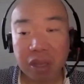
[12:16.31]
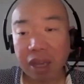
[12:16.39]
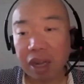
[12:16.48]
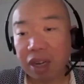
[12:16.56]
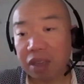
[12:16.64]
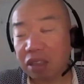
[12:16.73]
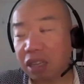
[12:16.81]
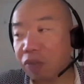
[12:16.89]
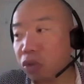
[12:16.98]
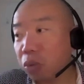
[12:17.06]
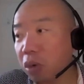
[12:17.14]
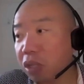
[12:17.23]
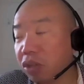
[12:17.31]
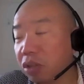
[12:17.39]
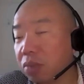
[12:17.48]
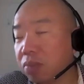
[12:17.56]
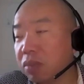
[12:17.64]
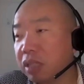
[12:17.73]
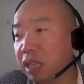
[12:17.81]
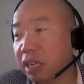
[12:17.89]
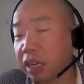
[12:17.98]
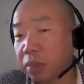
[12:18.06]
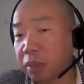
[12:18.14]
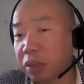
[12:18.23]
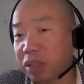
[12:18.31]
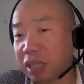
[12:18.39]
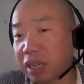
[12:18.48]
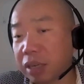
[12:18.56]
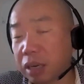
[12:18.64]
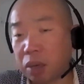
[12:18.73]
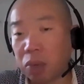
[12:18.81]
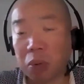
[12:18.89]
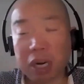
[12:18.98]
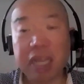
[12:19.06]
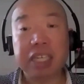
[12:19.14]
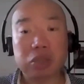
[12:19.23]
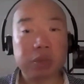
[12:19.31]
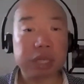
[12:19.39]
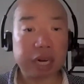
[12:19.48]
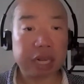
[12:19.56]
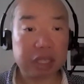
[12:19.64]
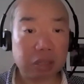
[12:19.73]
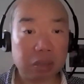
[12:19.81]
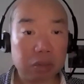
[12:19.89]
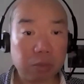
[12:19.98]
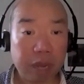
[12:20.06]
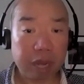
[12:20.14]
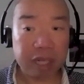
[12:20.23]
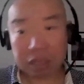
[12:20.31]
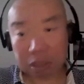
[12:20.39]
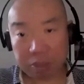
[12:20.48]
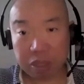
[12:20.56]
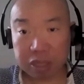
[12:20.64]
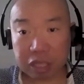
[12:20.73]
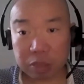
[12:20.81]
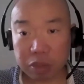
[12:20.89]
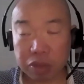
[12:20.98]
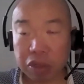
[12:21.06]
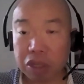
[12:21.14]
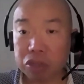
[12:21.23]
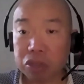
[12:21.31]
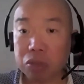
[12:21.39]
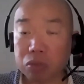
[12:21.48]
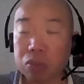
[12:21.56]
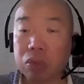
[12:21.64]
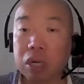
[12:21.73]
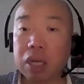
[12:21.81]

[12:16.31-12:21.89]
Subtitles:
And I think if you were thinking about saying, well, I need to eat less to lose weight, because that's what you've got to do,